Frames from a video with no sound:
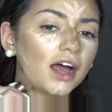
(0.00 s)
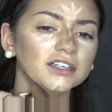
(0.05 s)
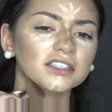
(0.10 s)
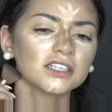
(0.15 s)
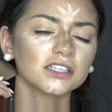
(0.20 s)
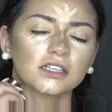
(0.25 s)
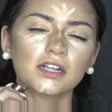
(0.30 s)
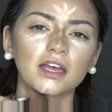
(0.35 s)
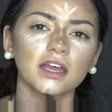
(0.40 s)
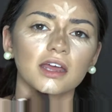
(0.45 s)
I
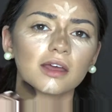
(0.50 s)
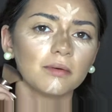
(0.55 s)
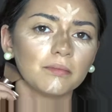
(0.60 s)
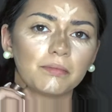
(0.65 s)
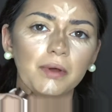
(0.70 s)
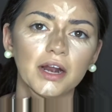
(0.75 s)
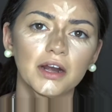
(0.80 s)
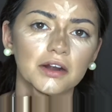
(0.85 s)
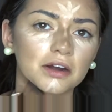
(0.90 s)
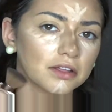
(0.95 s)
just like it
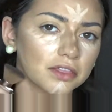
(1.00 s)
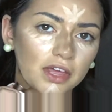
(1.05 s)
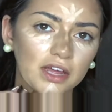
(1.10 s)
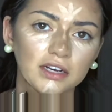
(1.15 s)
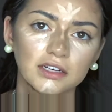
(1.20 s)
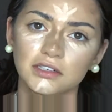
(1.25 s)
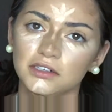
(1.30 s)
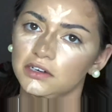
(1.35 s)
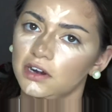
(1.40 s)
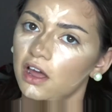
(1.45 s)
better
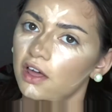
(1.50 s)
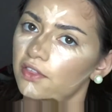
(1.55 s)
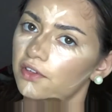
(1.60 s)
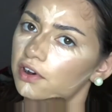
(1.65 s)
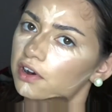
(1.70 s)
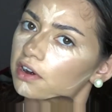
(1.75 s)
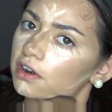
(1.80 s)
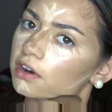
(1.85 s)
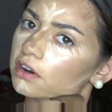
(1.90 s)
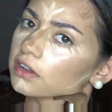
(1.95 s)
than
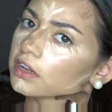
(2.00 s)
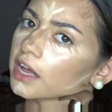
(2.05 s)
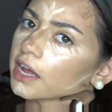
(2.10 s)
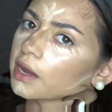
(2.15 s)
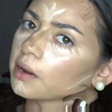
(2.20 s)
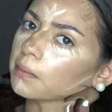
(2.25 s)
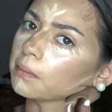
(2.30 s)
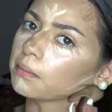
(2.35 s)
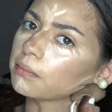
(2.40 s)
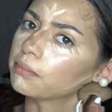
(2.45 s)
other
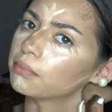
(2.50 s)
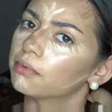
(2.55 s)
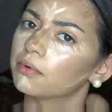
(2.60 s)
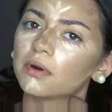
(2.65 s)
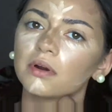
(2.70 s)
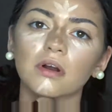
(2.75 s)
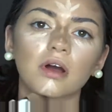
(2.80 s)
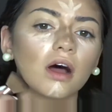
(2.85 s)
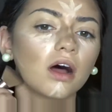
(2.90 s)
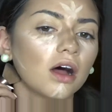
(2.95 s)
like
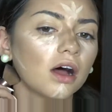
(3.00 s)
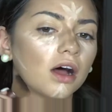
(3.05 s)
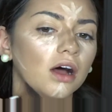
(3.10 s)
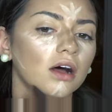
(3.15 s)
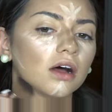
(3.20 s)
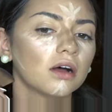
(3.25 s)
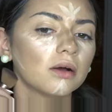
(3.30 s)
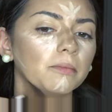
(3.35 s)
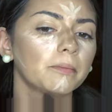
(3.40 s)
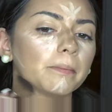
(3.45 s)

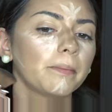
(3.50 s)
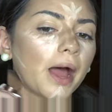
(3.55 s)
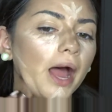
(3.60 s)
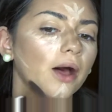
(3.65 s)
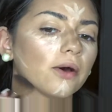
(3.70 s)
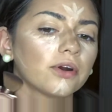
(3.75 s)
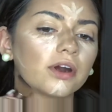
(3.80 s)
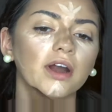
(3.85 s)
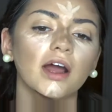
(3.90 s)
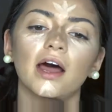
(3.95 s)

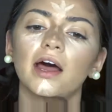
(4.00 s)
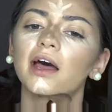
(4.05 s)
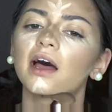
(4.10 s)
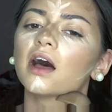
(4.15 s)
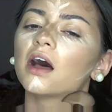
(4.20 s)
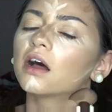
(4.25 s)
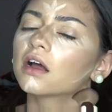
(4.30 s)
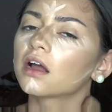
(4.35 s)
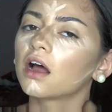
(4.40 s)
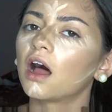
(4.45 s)
powder
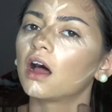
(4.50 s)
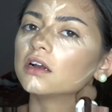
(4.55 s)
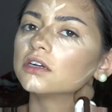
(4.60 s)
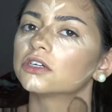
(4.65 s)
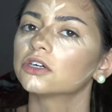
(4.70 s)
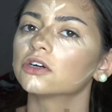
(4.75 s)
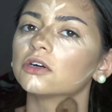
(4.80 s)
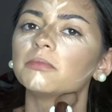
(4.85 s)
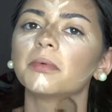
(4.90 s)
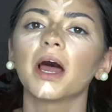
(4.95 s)

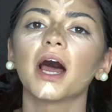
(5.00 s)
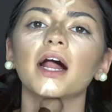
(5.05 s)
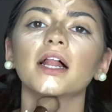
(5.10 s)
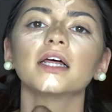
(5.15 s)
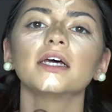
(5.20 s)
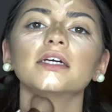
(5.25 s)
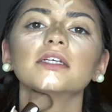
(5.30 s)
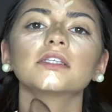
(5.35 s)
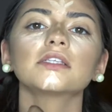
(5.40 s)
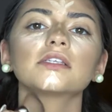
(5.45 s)
contour
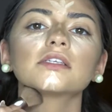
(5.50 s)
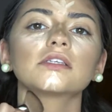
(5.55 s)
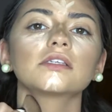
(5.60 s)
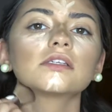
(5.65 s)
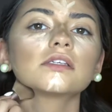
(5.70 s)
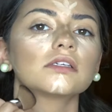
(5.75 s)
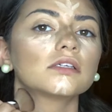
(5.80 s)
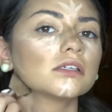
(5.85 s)
palettes.